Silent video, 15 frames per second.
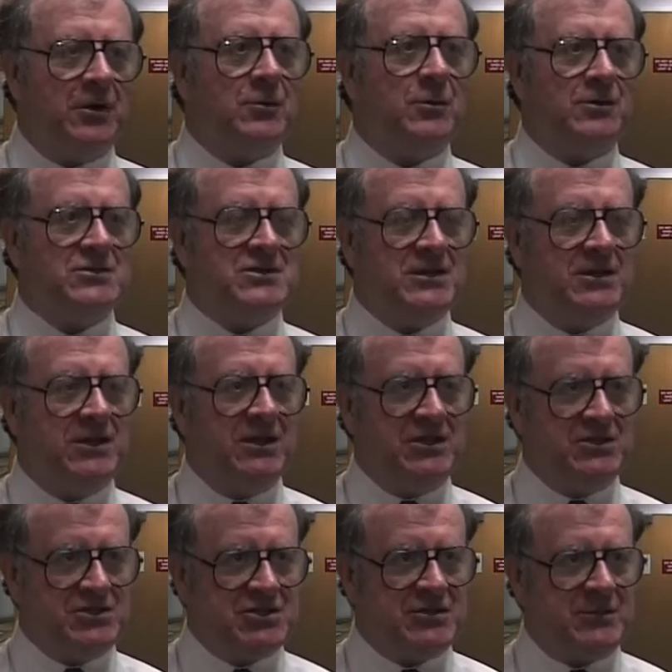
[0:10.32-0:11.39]
a quality
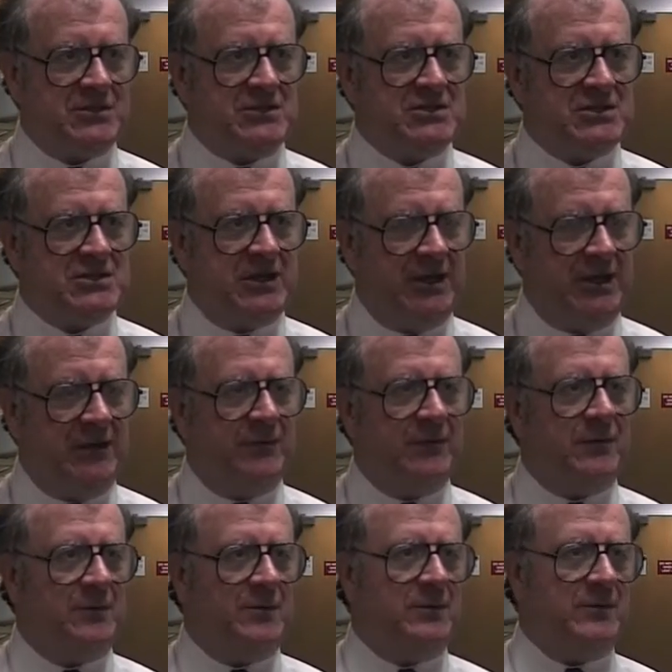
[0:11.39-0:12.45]
instrument uh,
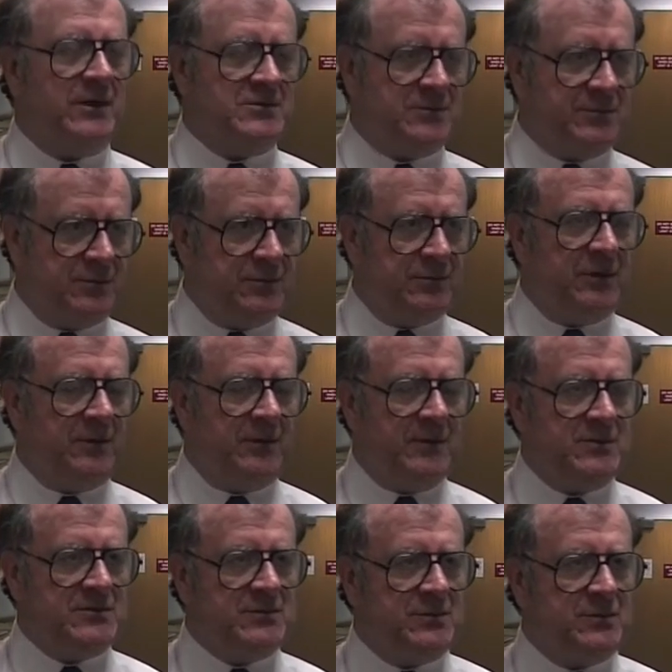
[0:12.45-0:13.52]
from a reputable, a
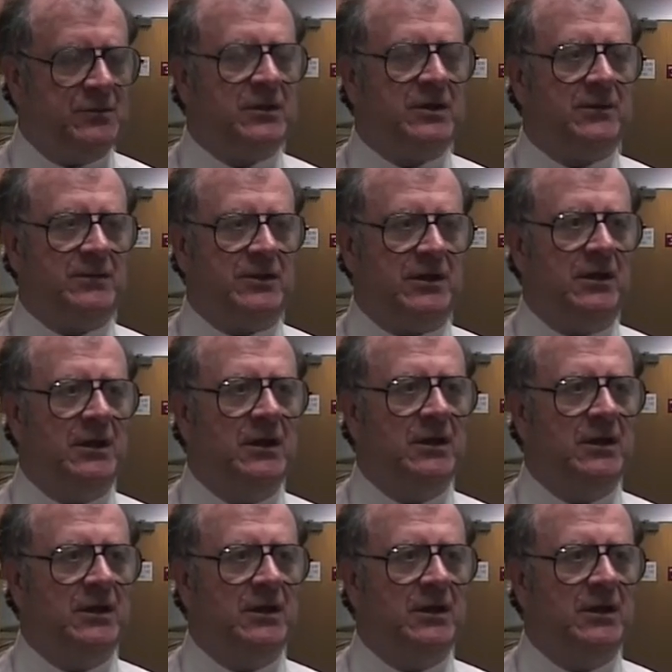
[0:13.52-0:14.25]
reputable company,